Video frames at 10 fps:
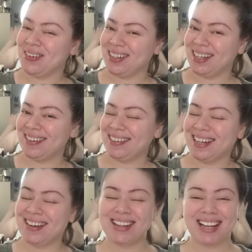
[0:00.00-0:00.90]

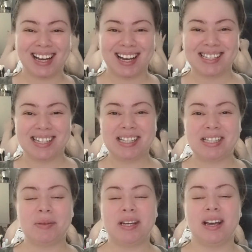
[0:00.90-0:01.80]
Hola guys,
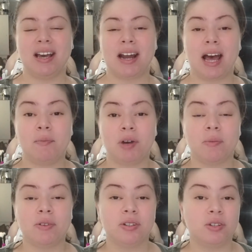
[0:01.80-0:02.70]
it's me and I'm
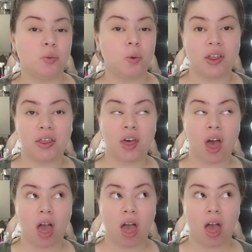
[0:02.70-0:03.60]
coming to you with
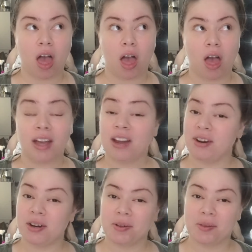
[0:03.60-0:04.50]
a get
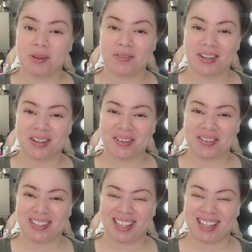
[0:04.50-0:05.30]
ready with me video.